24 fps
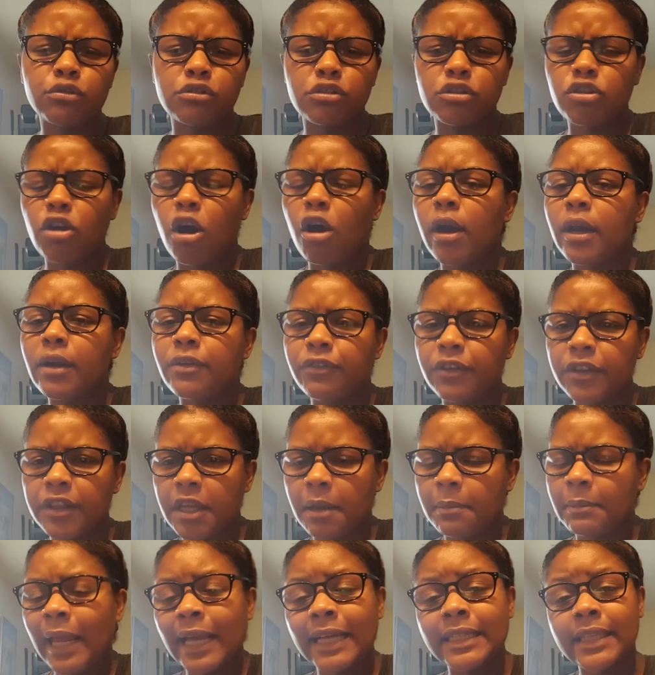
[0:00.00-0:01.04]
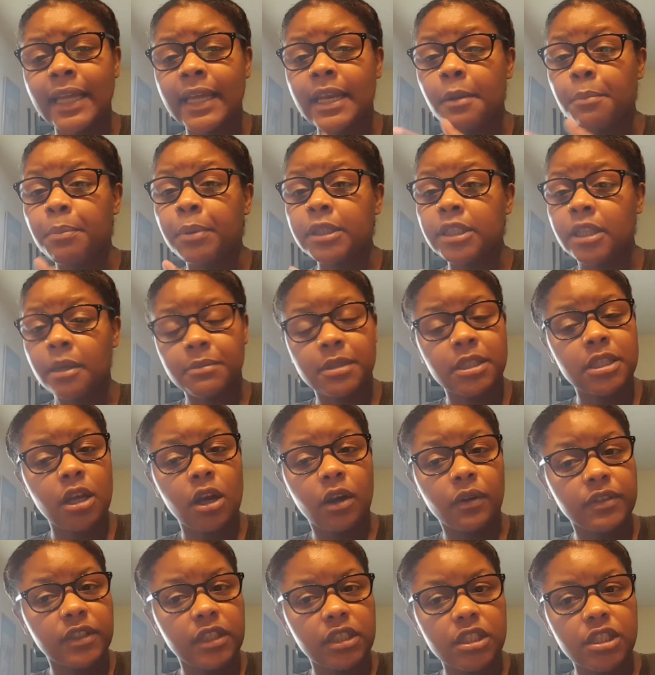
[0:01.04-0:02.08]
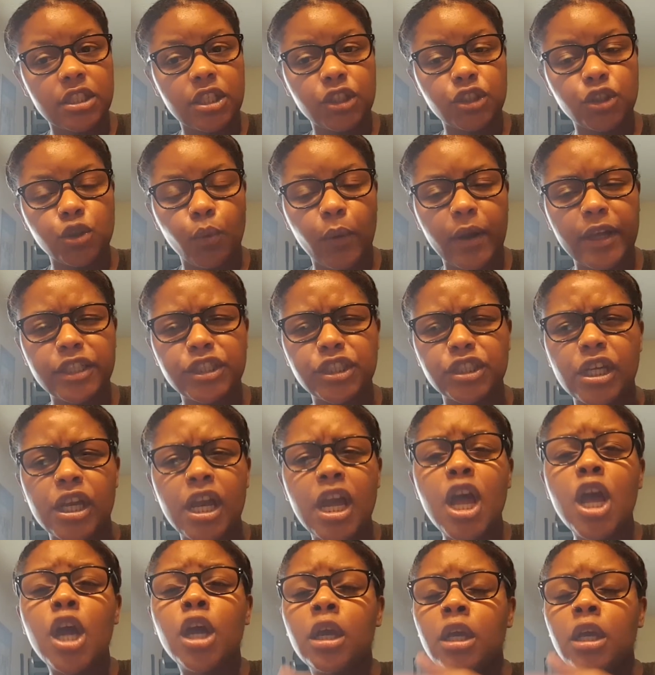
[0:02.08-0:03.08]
sorry for them, like they didn't put themselves in this situation.